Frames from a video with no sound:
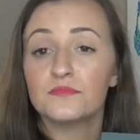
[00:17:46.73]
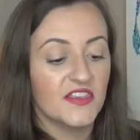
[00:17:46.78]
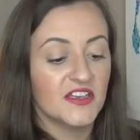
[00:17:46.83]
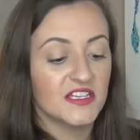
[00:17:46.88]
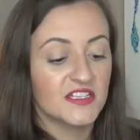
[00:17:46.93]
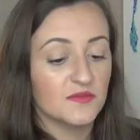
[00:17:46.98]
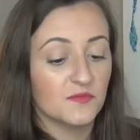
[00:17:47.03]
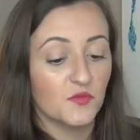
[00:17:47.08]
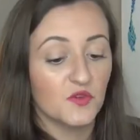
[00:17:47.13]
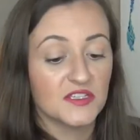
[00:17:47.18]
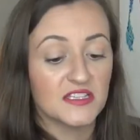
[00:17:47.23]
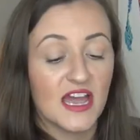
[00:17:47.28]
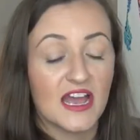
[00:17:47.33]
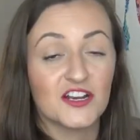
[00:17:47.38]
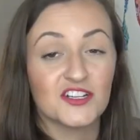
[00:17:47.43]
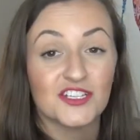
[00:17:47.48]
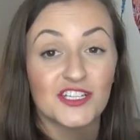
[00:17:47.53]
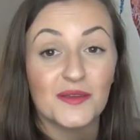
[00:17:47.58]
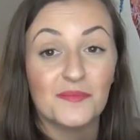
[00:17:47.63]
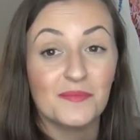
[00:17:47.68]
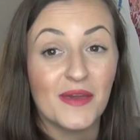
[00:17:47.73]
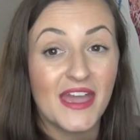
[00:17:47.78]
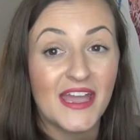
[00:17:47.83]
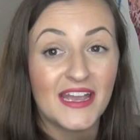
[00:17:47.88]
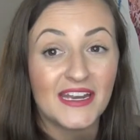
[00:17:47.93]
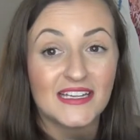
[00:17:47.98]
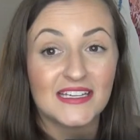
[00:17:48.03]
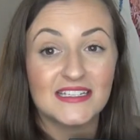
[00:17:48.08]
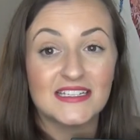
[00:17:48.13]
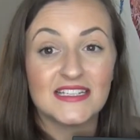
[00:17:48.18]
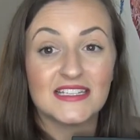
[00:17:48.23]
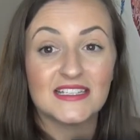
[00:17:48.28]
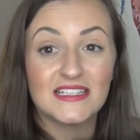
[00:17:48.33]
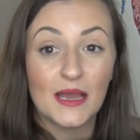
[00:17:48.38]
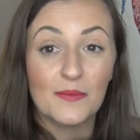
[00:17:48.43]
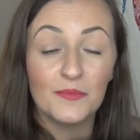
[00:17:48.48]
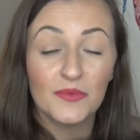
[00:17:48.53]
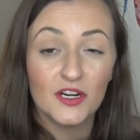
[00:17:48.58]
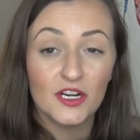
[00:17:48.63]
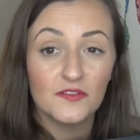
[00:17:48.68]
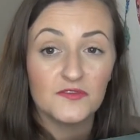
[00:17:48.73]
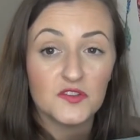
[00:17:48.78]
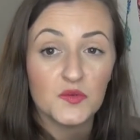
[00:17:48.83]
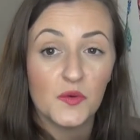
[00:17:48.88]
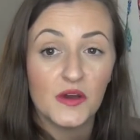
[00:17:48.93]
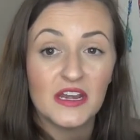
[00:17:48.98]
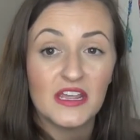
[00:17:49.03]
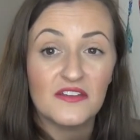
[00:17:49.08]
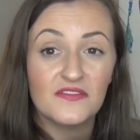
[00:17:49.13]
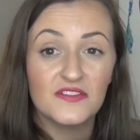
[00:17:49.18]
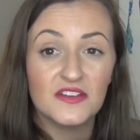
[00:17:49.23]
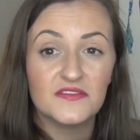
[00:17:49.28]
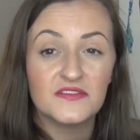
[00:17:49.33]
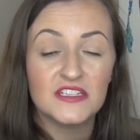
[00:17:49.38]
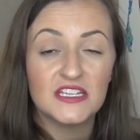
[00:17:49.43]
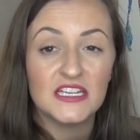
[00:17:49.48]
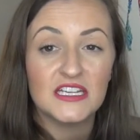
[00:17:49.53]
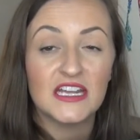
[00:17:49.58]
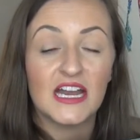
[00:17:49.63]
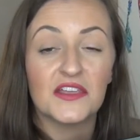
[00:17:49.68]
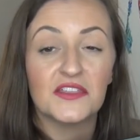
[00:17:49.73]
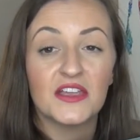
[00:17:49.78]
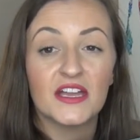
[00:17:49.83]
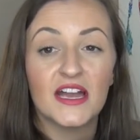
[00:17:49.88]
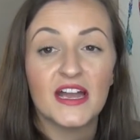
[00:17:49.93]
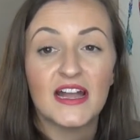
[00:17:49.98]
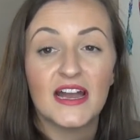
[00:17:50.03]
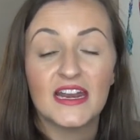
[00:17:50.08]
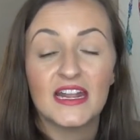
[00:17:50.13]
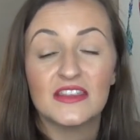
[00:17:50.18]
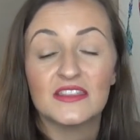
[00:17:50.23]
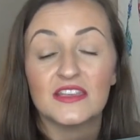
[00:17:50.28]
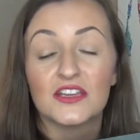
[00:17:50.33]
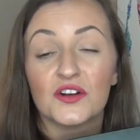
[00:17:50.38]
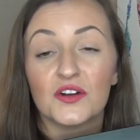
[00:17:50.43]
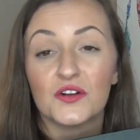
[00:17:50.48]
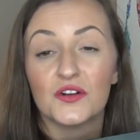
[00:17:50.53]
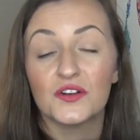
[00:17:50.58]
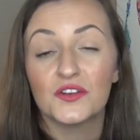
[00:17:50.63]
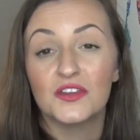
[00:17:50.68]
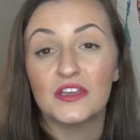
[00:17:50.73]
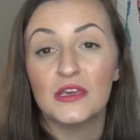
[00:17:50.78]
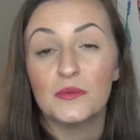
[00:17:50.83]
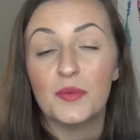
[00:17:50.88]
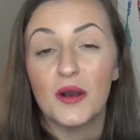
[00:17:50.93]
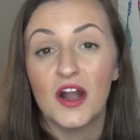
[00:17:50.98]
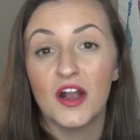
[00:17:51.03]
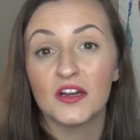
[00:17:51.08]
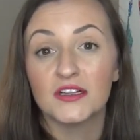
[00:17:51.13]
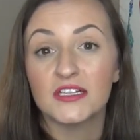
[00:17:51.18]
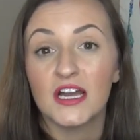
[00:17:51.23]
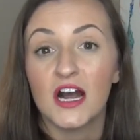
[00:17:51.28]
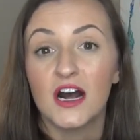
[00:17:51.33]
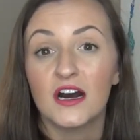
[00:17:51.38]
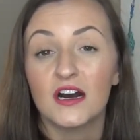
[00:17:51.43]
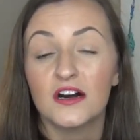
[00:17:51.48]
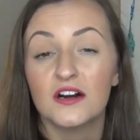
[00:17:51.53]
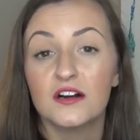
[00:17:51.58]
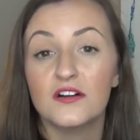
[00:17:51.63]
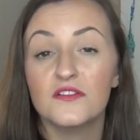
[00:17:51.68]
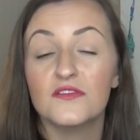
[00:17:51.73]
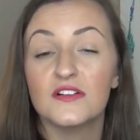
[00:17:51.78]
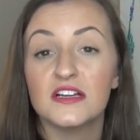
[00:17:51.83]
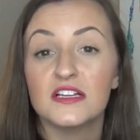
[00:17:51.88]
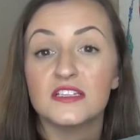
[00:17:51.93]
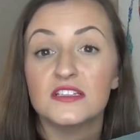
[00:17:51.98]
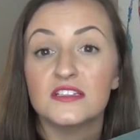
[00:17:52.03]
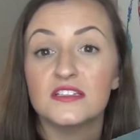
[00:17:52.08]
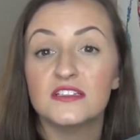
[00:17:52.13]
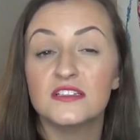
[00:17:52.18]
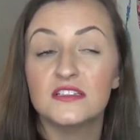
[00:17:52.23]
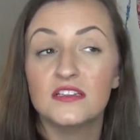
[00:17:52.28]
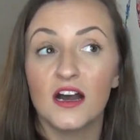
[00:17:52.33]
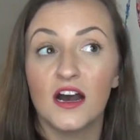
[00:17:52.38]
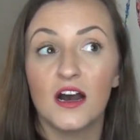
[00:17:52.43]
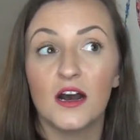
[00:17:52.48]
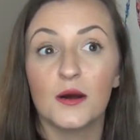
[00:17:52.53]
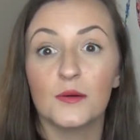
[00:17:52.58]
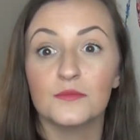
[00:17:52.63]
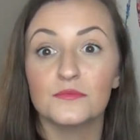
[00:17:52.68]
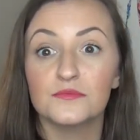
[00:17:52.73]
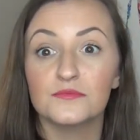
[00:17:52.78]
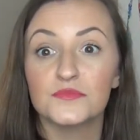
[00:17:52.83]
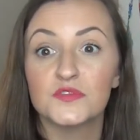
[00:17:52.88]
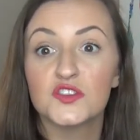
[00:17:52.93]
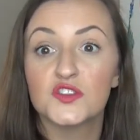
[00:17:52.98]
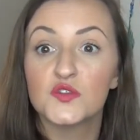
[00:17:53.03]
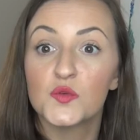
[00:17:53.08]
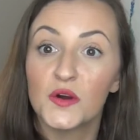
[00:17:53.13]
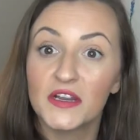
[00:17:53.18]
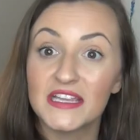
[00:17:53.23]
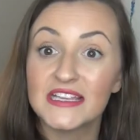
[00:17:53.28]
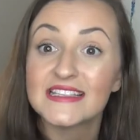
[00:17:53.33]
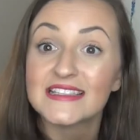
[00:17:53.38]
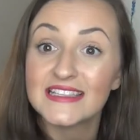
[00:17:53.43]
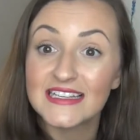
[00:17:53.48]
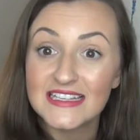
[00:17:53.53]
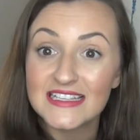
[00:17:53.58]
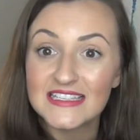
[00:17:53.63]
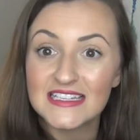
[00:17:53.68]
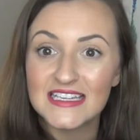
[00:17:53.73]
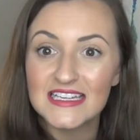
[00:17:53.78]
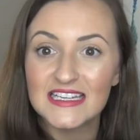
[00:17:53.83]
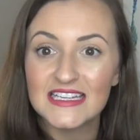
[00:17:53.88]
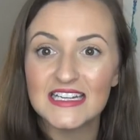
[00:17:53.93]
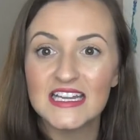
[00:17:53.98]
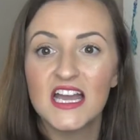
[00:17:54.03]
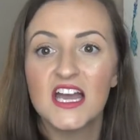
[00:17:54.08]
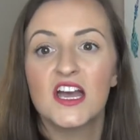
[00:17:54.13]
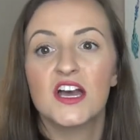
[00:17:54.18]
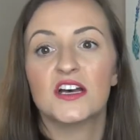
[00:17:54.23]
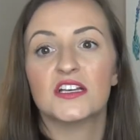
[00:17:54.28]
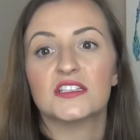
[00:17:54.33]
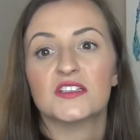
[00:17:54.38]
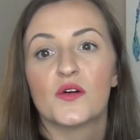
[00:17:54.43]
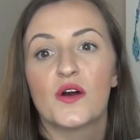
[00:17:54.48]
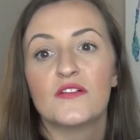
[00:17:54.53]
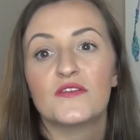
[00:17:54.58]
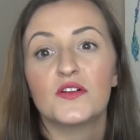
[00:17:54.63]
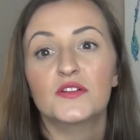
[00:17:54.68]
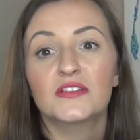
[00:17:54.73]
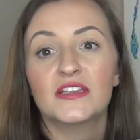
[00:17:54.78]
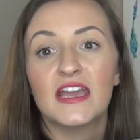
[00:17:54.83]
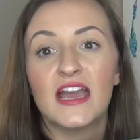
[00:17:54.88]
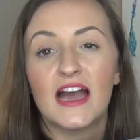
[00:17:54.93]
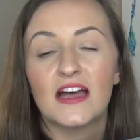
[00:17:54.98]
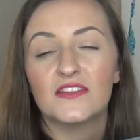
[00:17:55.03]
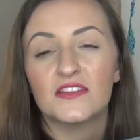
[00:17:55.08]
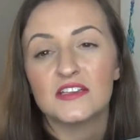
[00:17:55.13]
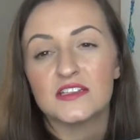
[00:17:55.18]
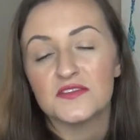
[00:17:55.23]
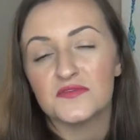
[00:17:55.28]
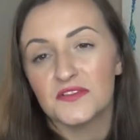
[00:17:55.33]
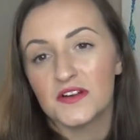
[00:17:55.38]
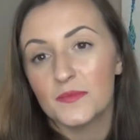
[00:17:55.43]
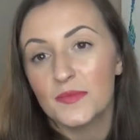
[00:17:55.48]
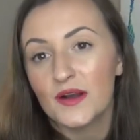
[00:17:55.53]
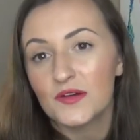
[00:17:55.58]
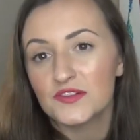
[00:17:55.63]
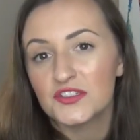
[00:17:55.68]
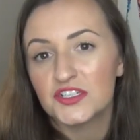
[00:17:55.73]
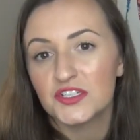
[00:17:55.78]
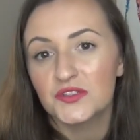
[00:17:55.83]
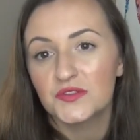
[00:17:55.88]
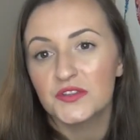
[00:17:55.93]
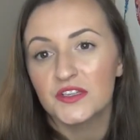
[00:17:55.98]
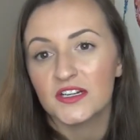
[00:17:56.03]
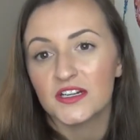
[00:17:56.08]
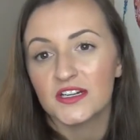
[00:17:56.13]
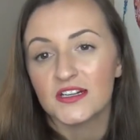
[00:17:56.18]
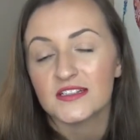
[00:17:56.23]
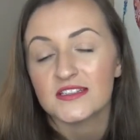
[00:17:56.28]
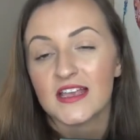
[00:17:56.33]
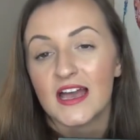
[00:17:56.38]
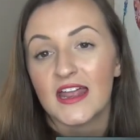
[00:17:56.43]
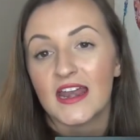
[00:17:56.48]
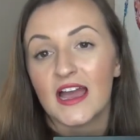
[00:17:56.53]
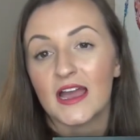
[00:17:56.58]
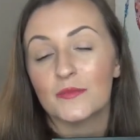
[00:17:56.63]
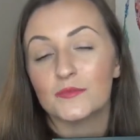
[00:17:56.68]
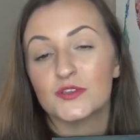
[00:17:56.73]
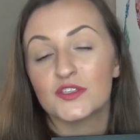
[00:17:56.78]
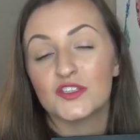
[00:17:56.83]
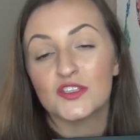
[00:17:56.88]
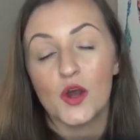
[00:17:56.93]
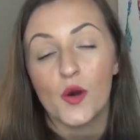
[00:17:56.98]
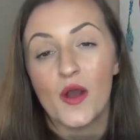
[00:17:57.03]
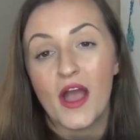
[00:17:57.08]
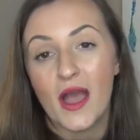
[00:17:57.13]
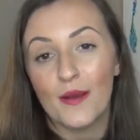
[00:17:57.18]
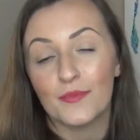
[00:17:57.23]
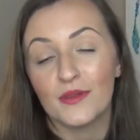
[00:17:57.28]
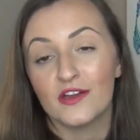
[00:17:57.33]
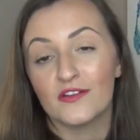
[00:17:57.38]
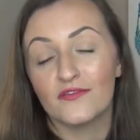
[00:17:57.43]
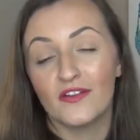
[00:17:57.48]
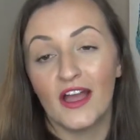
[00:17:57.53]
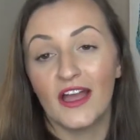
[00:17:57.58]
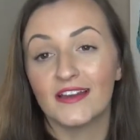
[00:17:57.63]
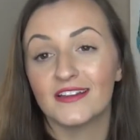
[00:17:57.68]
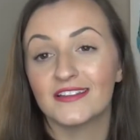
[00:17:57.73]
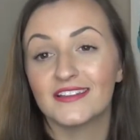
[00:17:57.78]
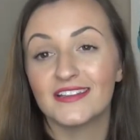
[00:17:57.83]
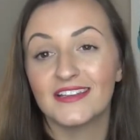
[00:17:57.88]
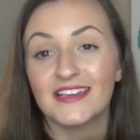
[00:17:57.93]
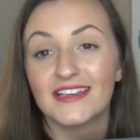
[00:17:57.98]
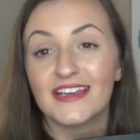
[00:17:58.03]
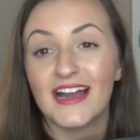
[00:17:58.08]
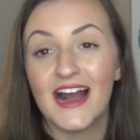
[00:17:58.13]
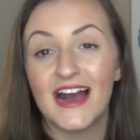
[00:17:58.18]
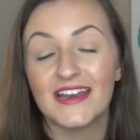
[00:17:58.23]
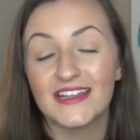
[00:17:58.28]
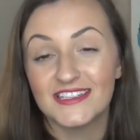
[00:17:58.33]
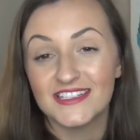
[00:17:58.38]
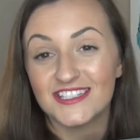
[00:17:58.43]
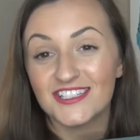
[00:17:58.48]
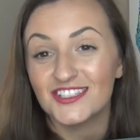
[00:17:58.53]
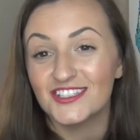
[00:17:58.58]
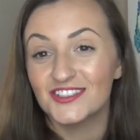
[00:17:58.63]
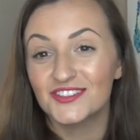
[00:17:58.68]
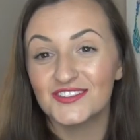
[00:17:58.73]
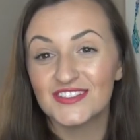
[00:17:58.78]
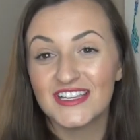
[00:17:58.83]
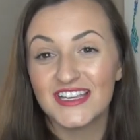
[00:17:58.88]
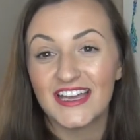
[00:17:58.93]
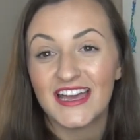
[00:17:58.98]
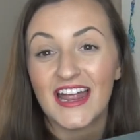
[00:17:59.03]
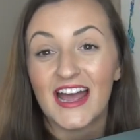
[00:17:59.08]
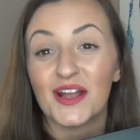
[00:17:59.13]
This was actually made in December of twenty fifteen. I think I got it at the early part of Um, twenty sixteen, so I've only had this for about two years, and I'm so happy I finally got into using it.